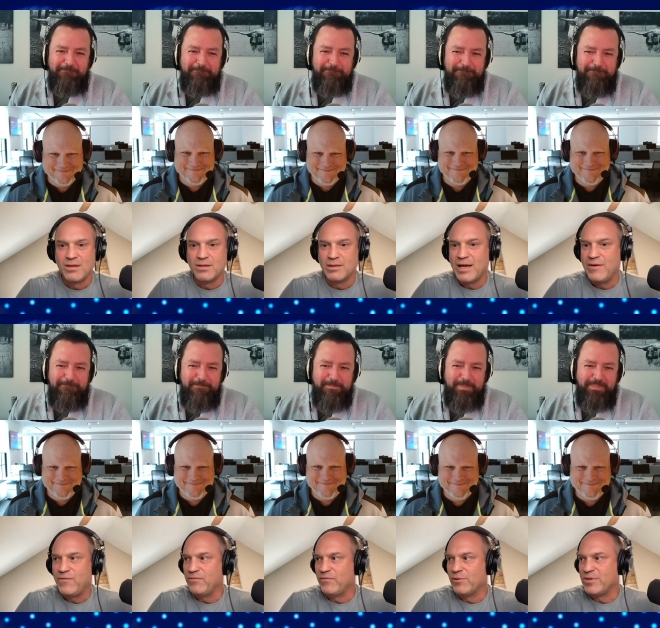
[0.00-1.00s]
Speaker 1: life
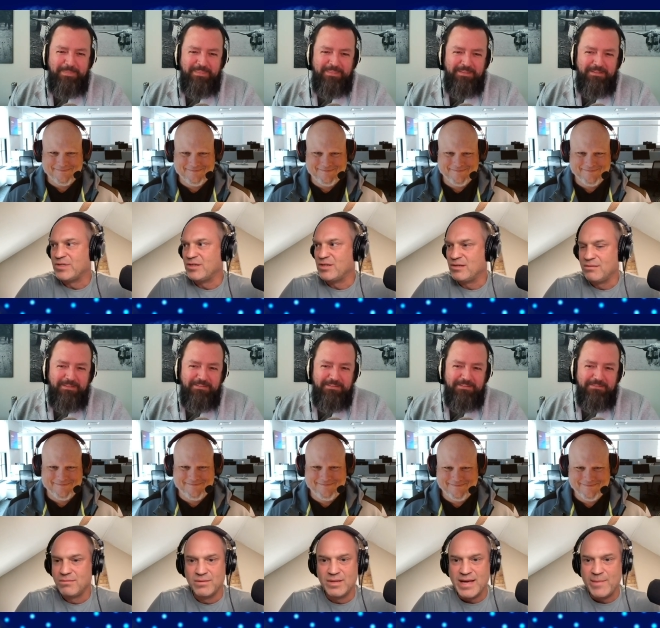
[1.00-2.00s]
influences
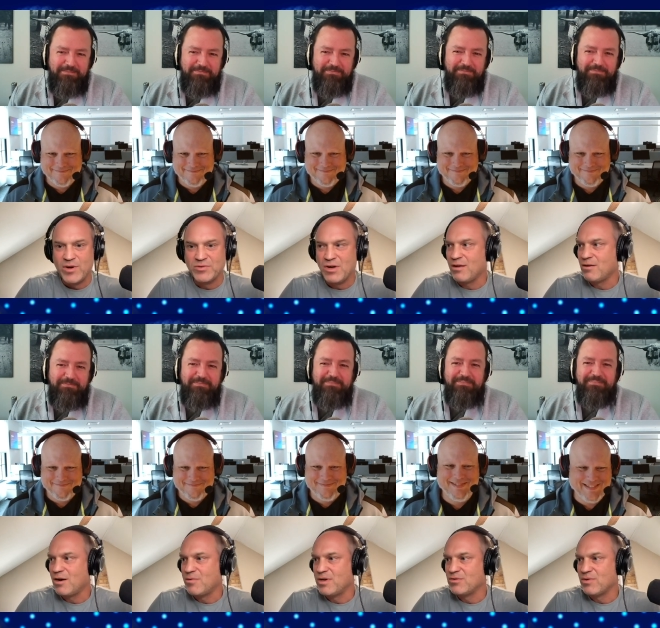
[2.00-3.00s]
the demos
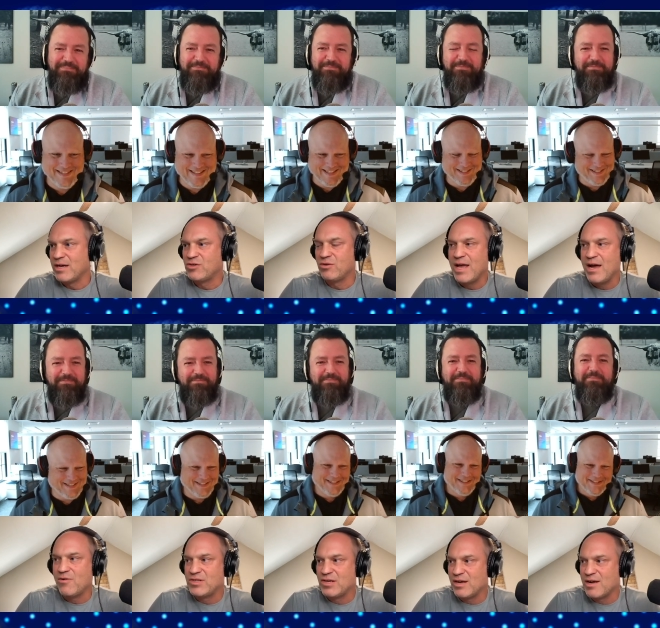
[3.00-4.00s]
always, right? So now
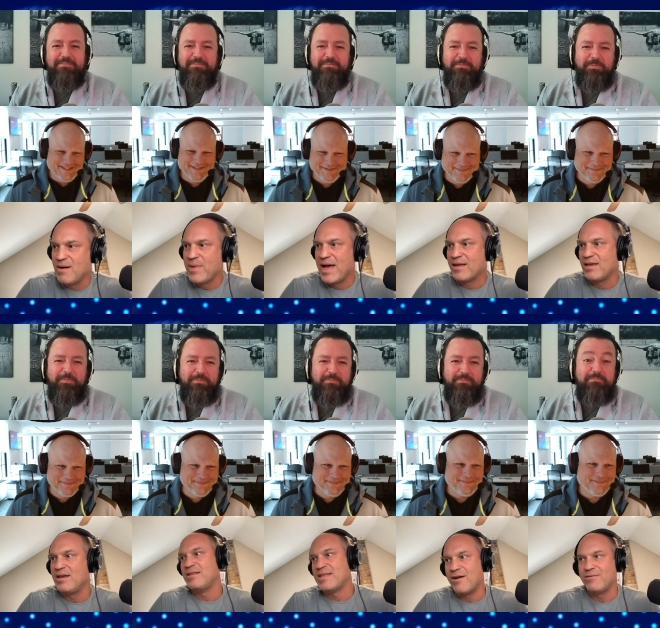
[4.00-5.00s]
it's going to come back, and
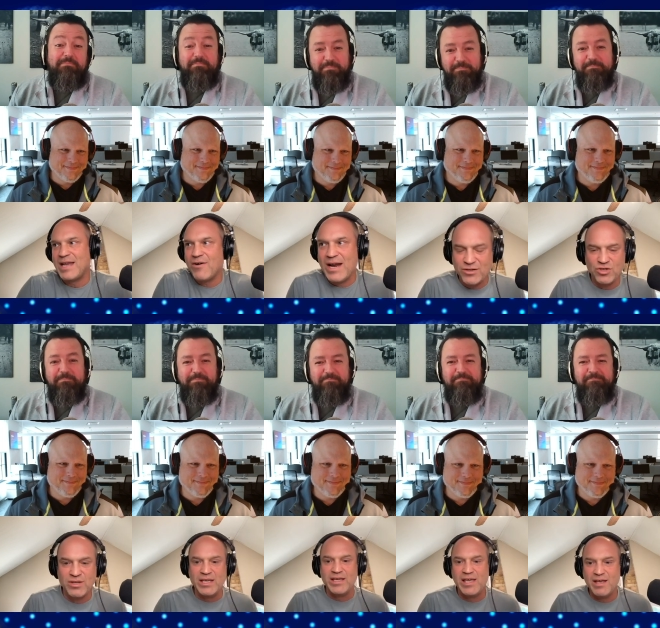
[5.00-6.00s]
now it actually
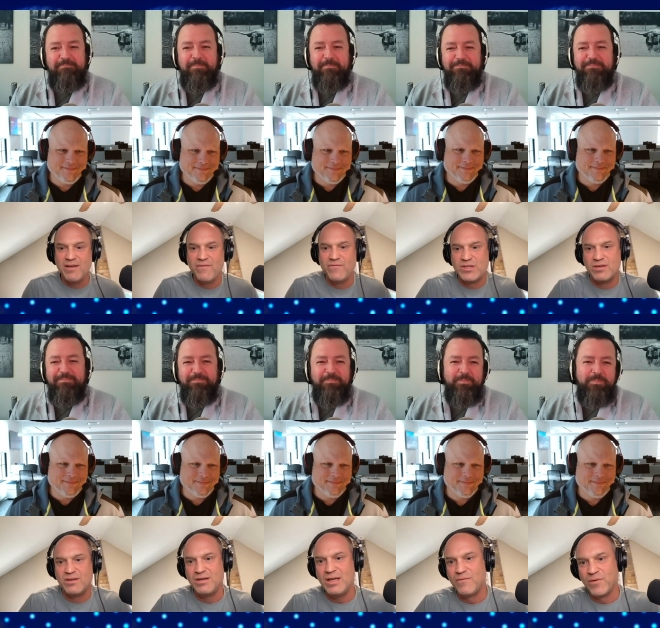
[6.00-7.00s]
gives
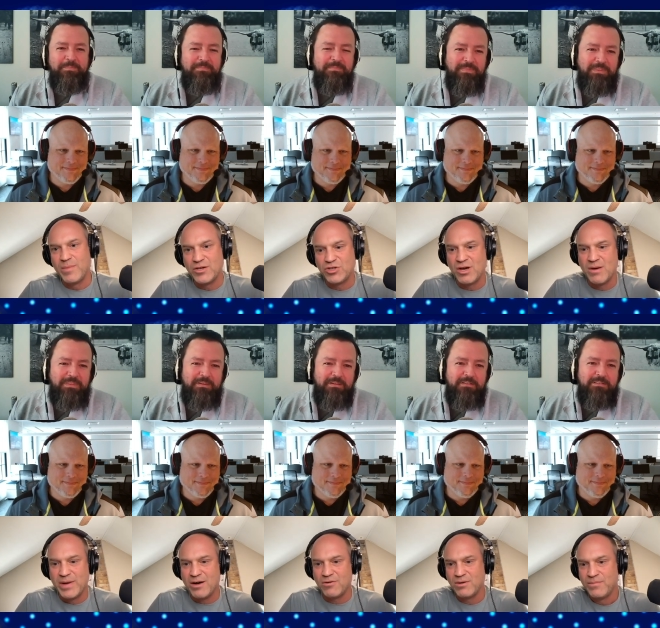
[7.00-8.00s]
information
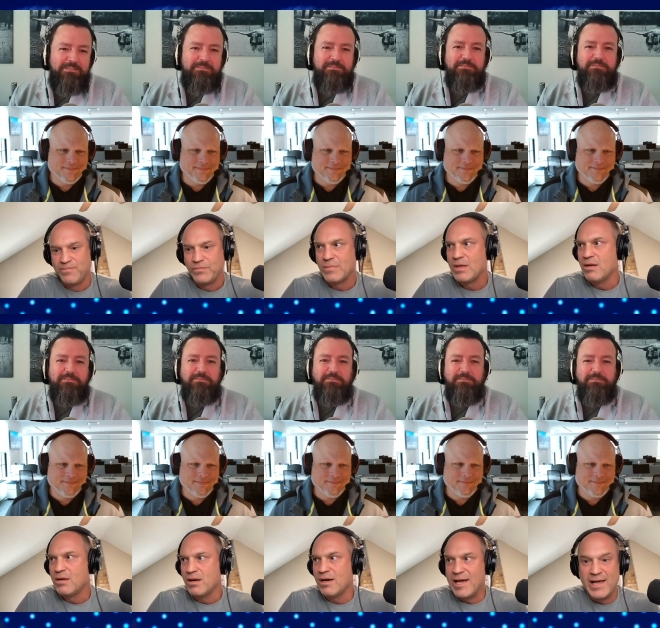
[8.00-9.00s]
about
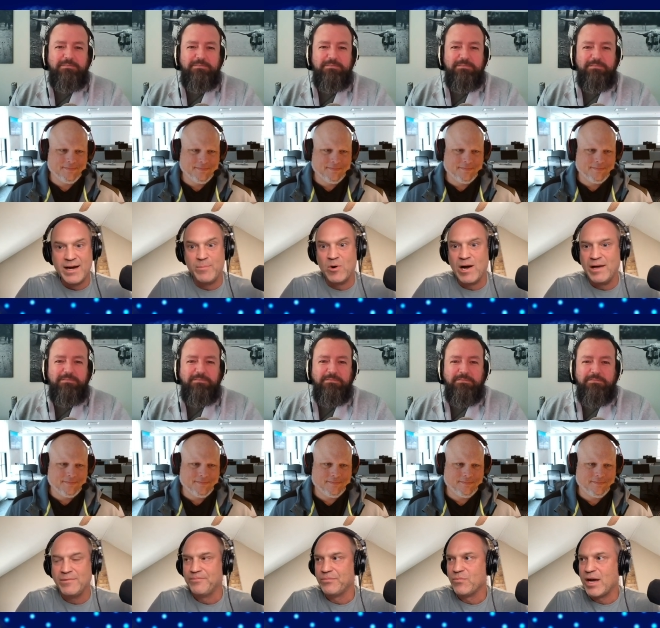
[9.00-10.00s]
a head MRI,
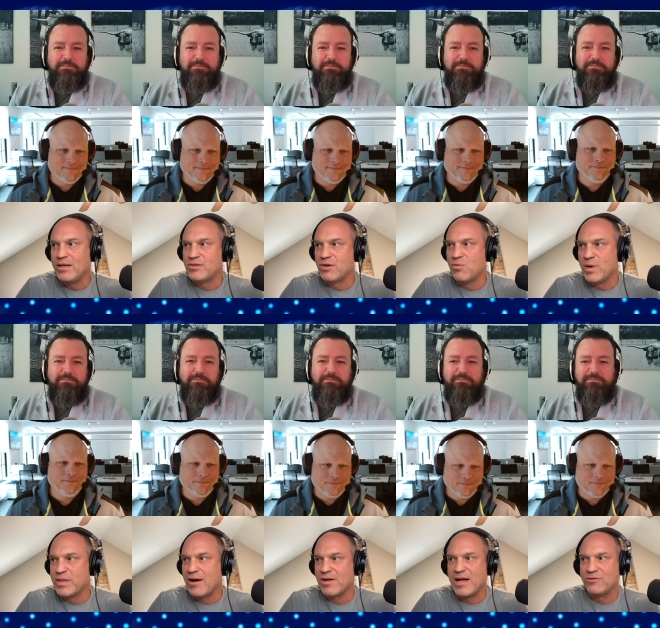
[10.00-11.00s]
right? So
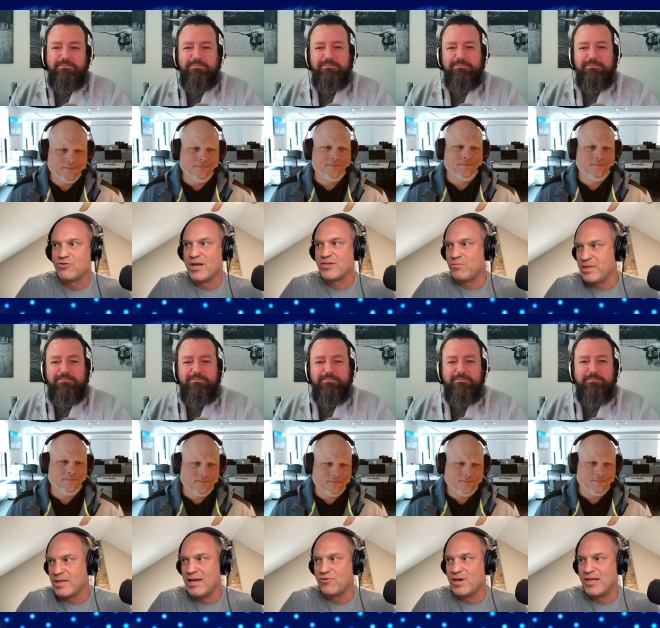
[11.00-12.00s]
without contrast, with
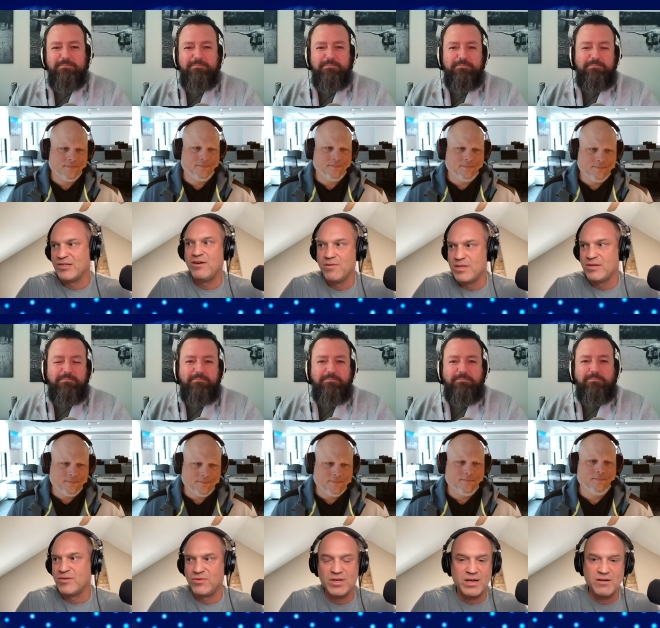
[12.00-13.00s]
contrast, here are the
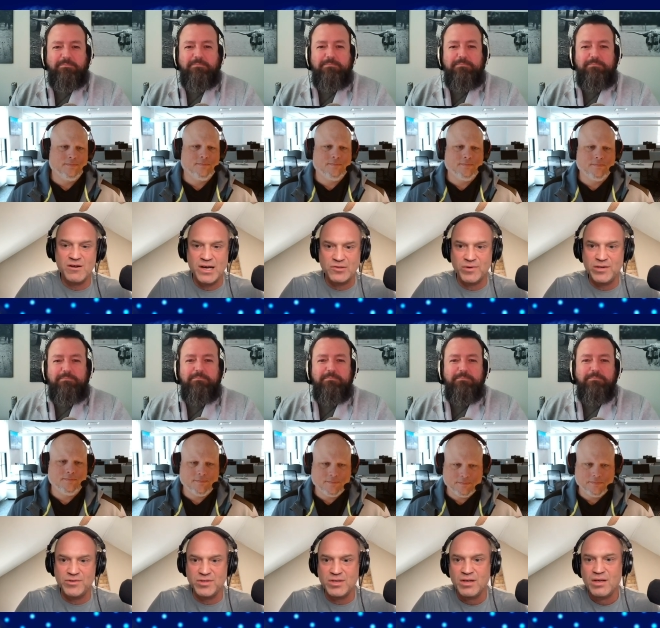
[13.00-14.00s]
associated cost ranges.